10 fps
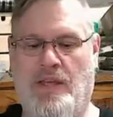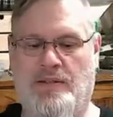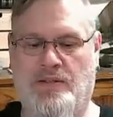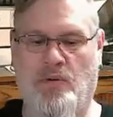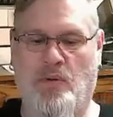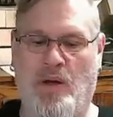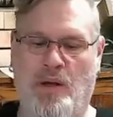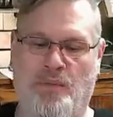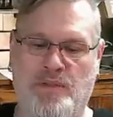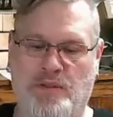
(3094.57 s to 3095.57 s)
to
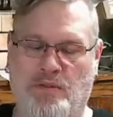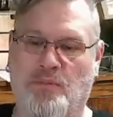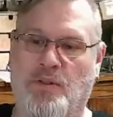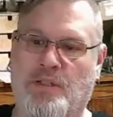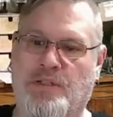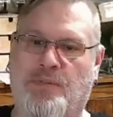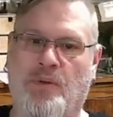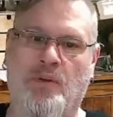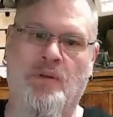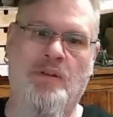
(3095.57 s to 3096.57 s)
acquire physical books
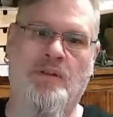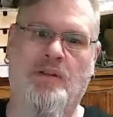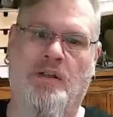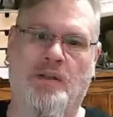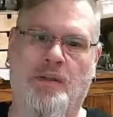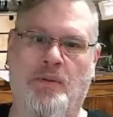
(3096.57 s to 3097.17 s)
for Call of